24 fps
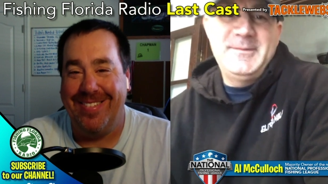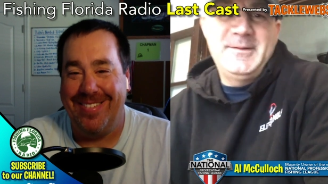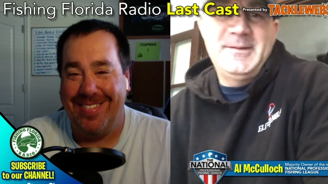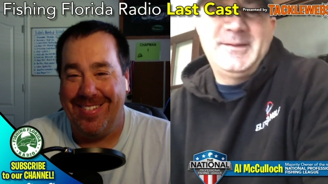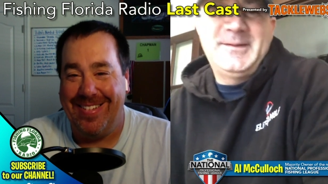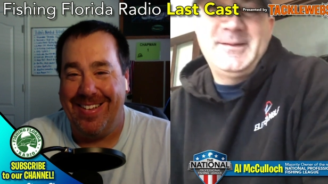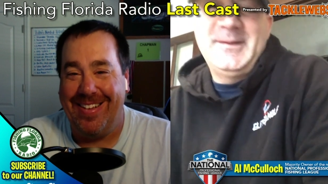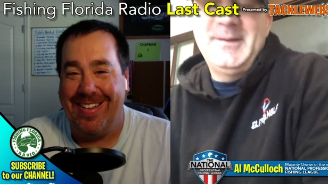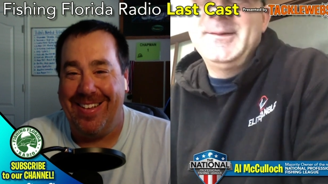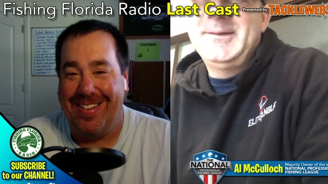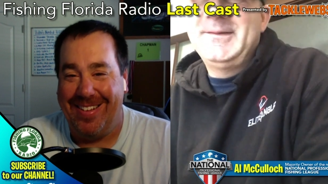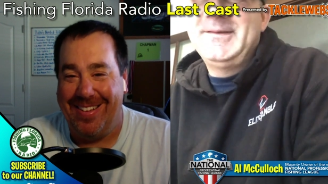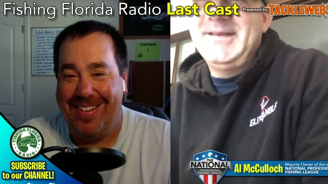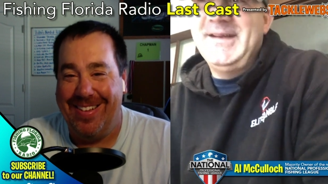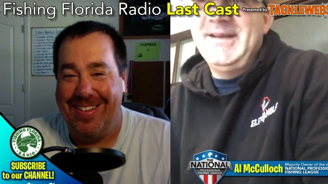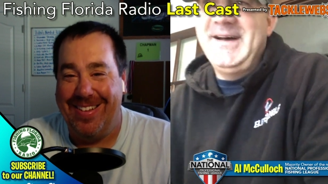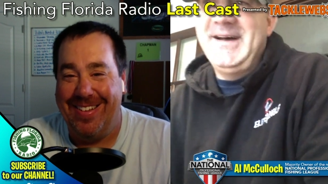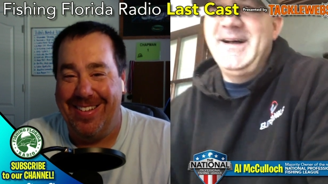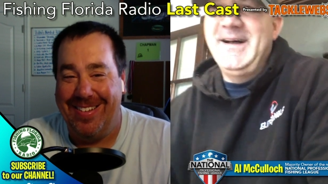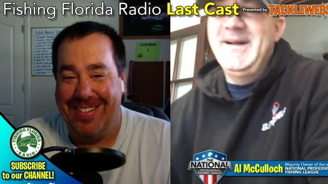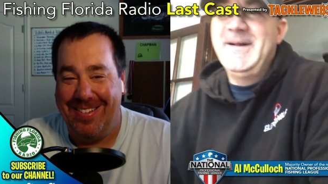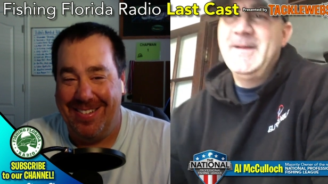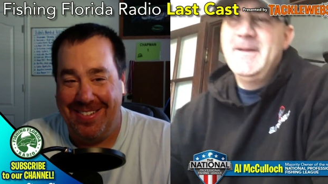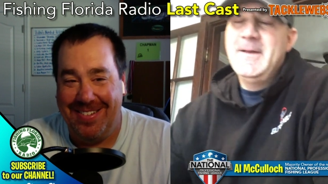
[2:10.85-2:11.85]
Speaker 1: You get those.
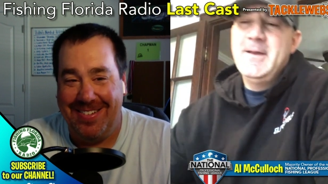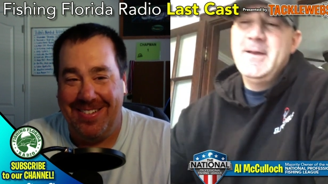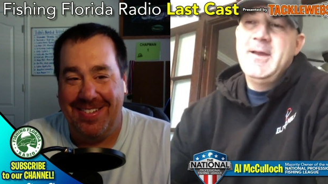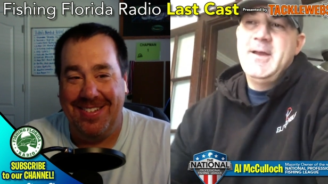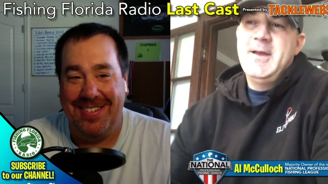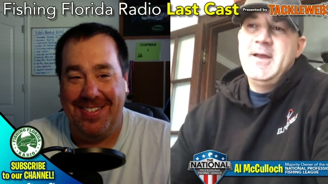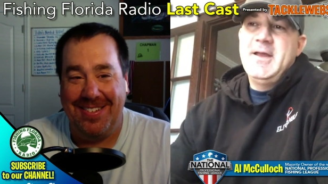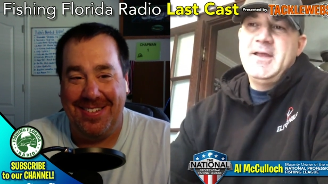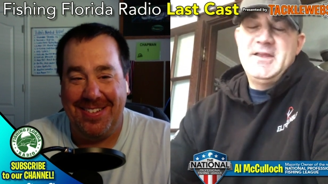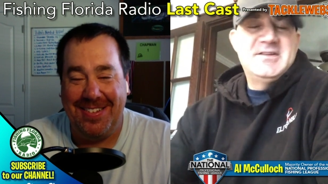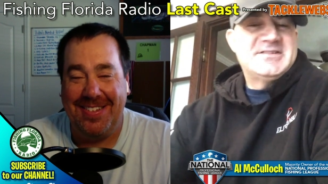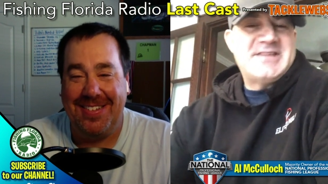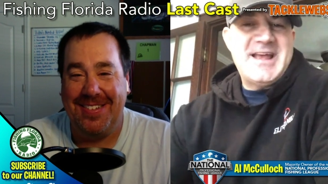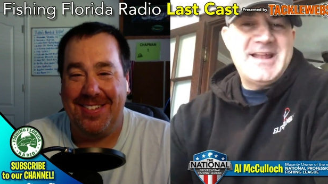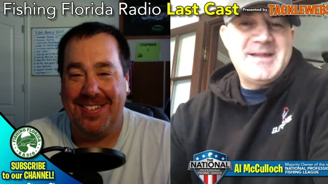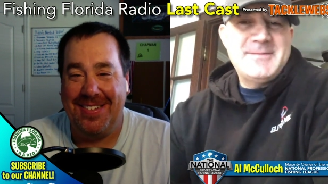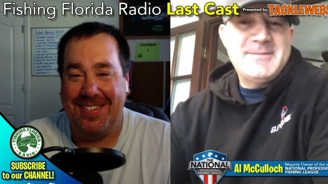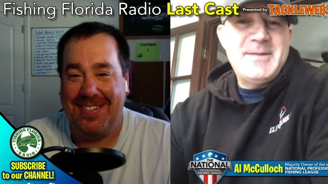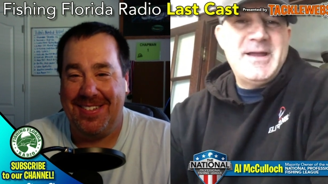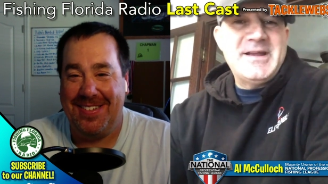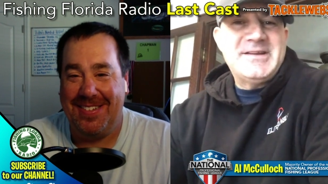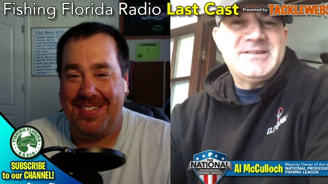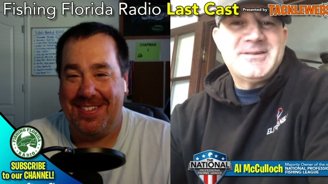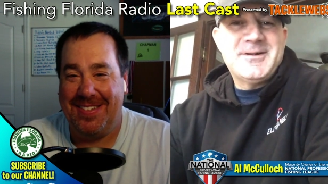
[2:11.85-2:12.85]
Uh, you just had to
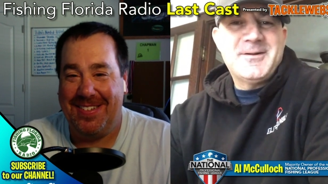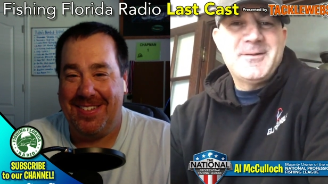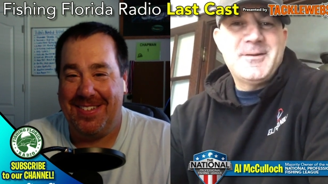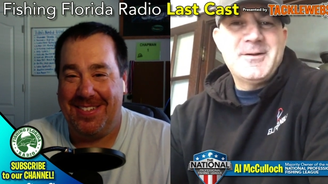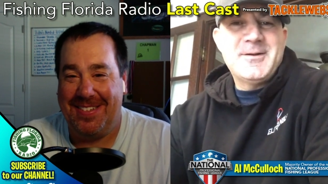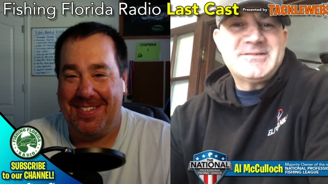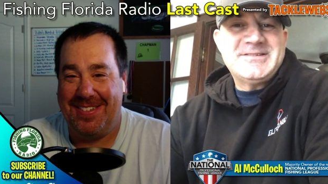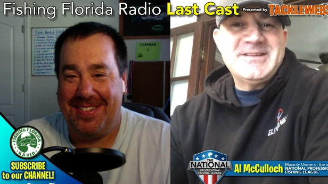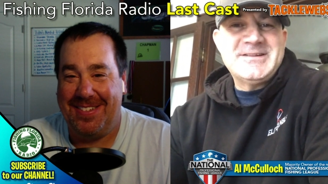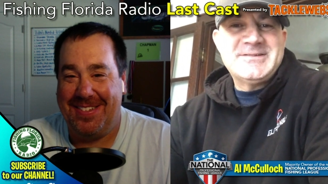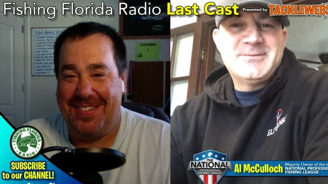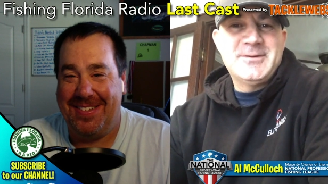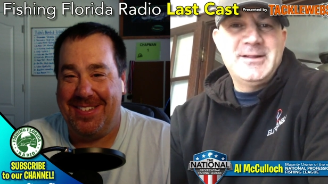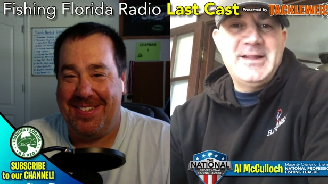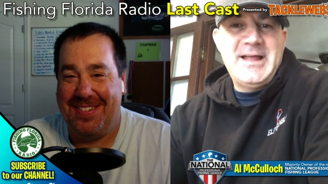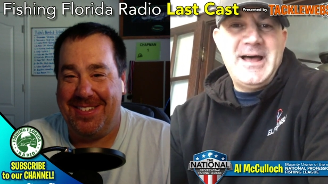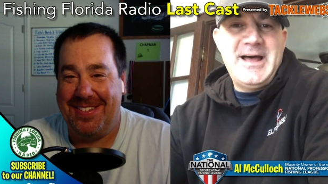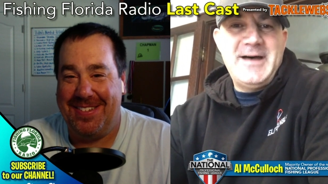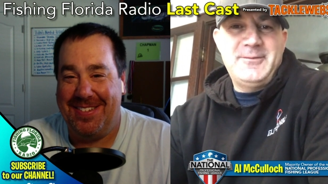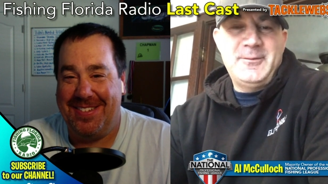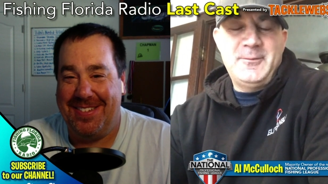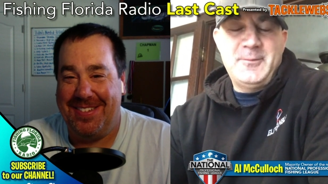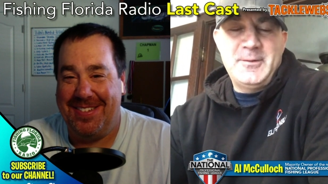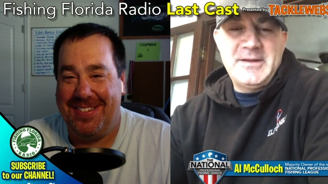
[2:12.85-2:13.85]
make sure those things would
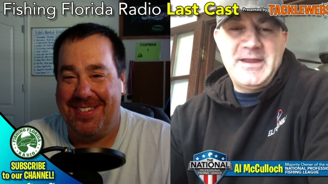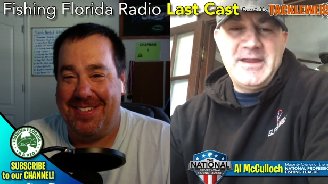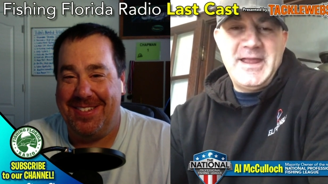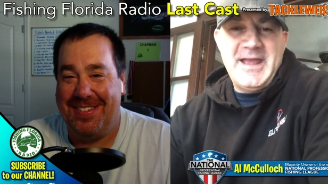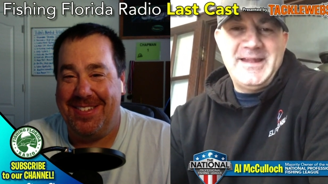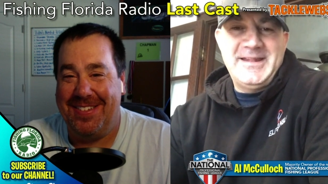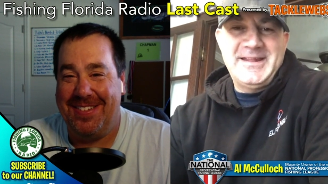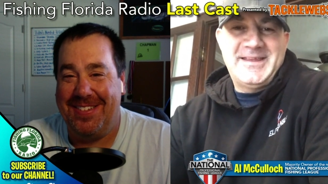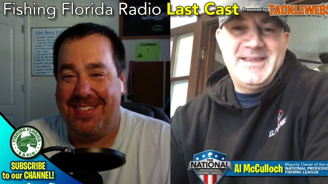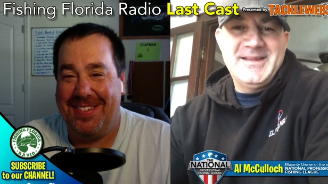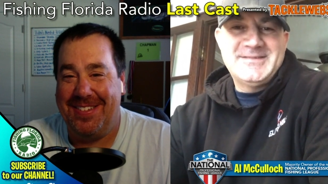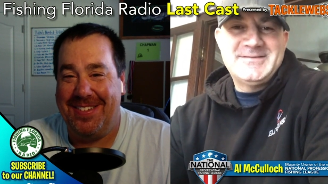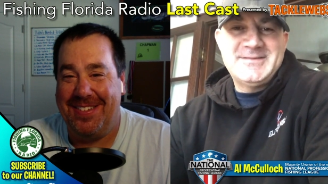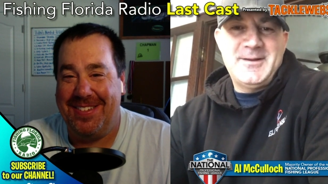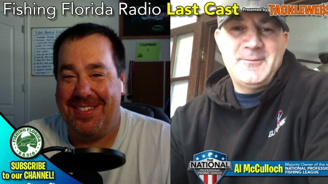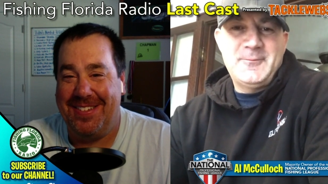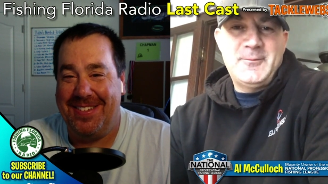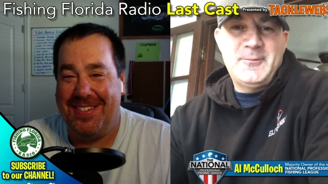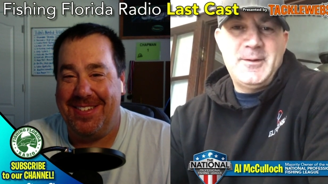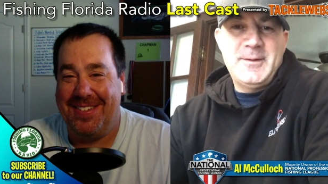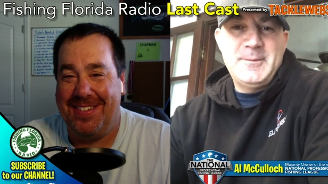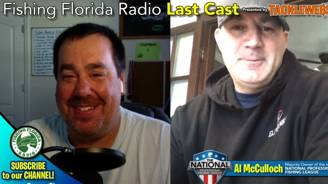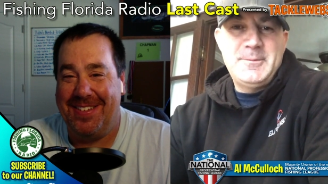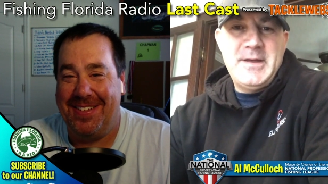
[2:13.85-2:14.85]
level when you had the kids on
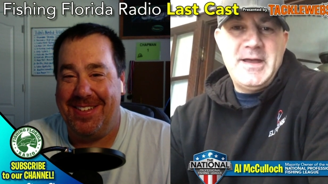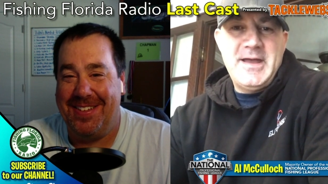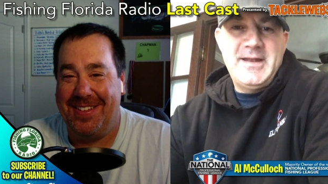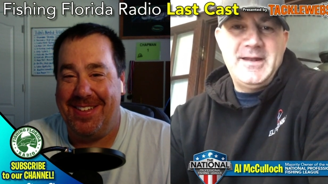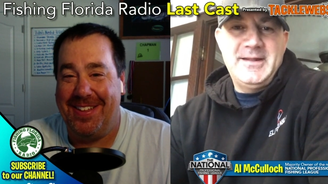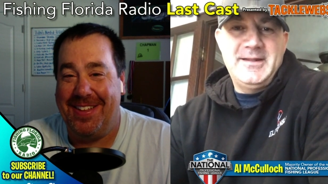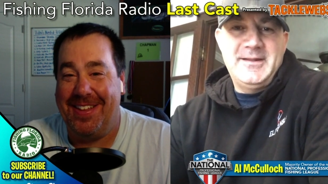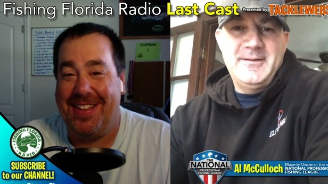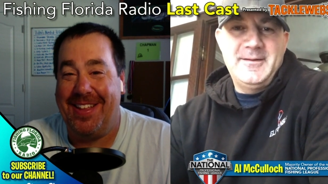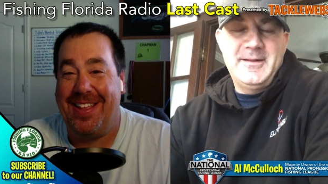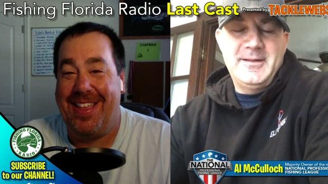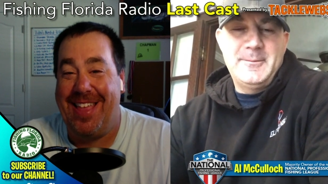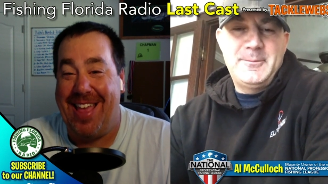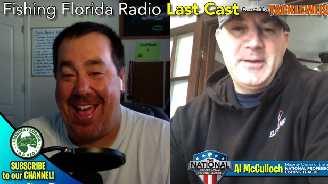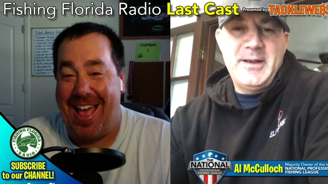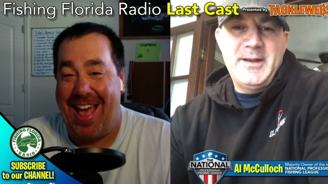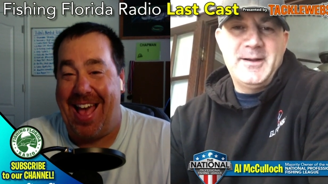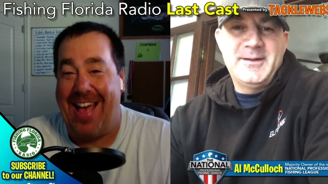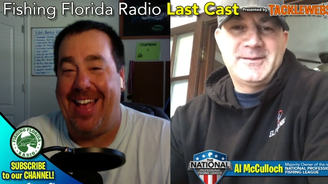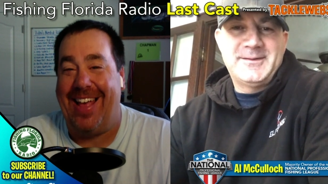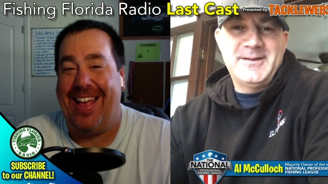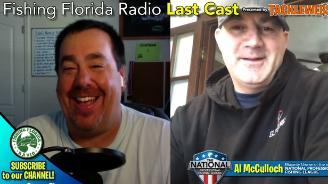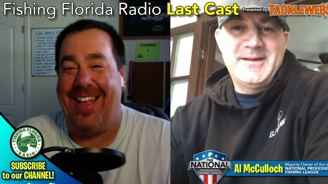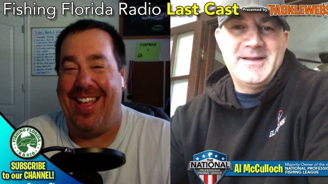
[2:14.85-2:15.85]
one bed and the, and the yeah.
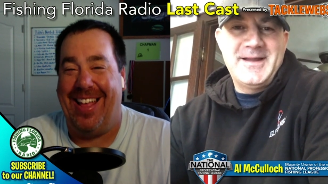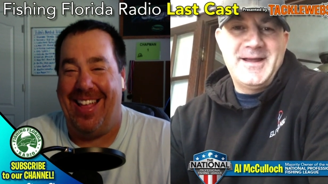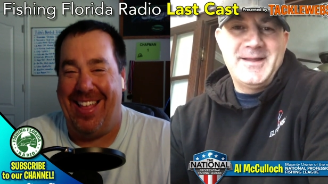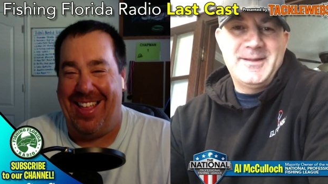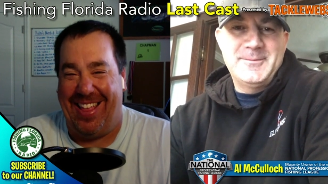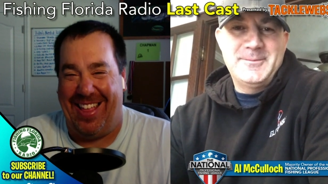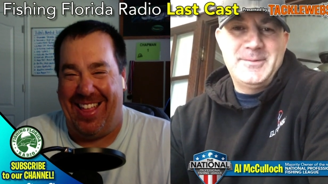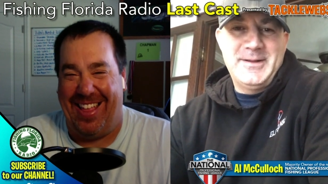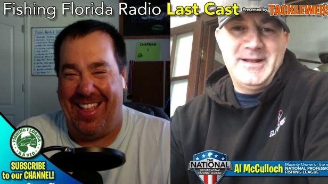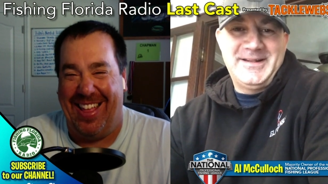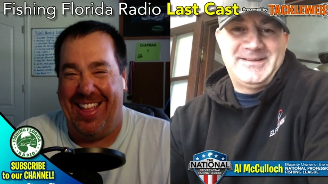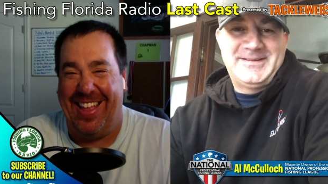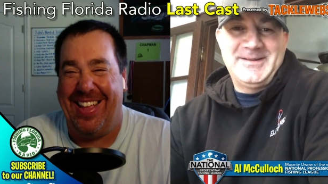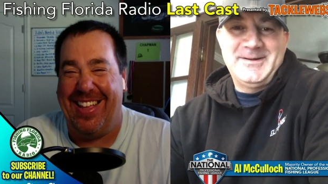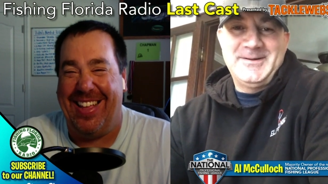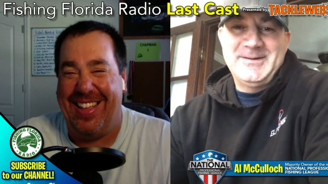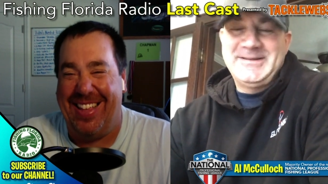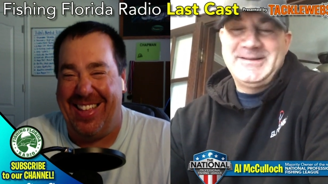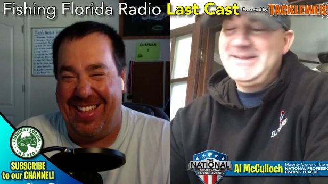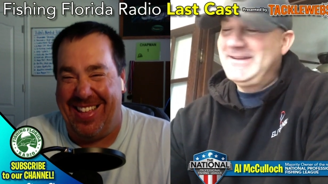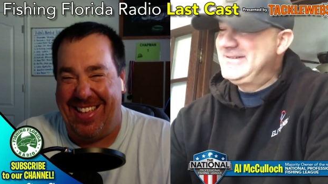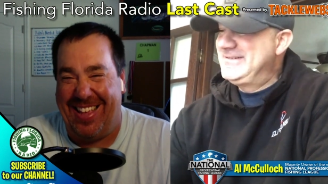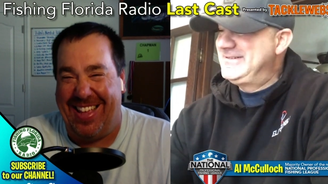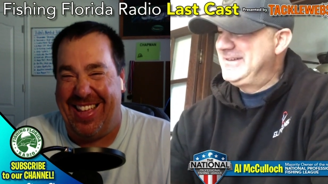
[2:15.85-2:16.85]
parents on the bed, so it
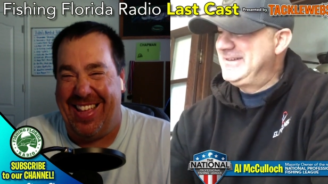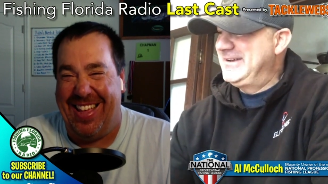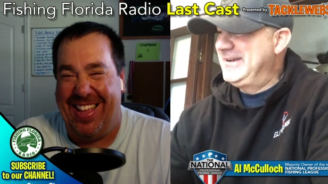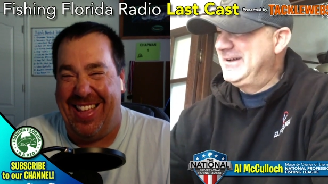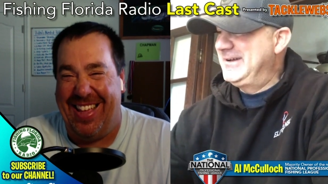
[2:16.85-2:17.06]
didn't